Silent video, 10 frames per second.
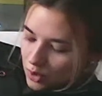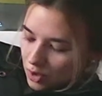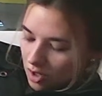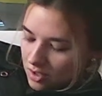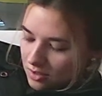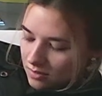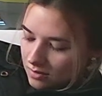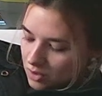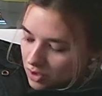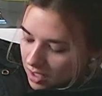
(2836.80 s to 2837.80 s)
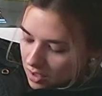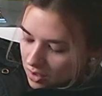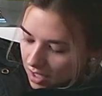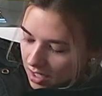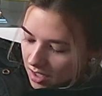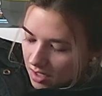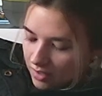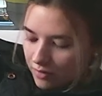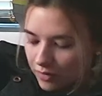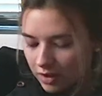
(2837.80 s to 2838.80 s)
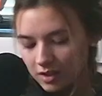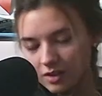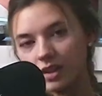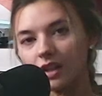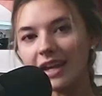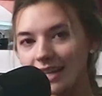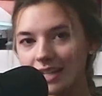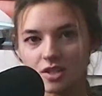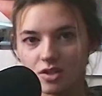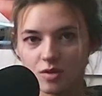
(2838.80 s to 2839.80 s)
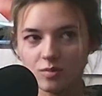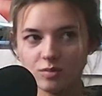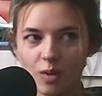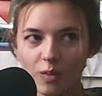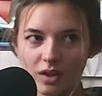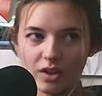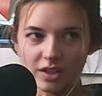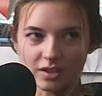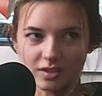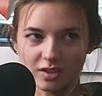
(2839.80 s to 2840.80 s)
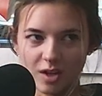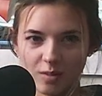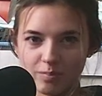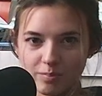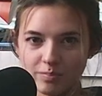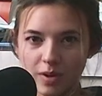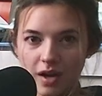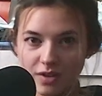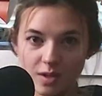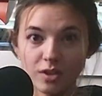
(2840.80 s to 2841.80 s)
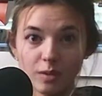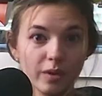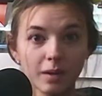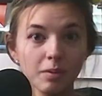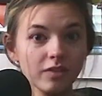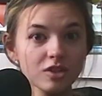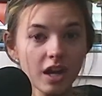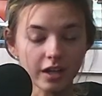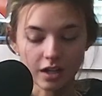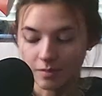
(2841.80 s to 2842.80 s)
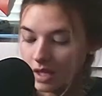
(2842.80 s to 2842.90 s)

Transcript: drawstrings right here. And for the ladies, you don't want to look, puffy when you're wearing a puffy jacket.